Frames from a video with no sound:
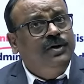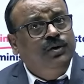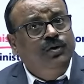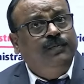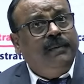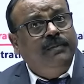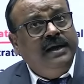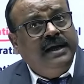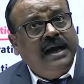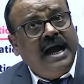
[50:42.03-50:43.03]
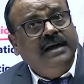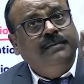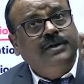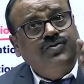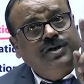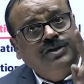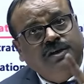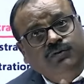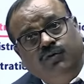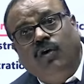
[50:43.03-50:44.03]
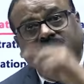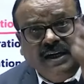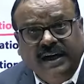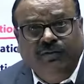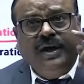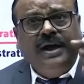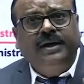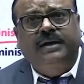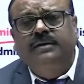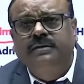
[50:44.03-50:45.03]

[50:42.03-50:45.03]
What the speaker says: new public administration was advocated.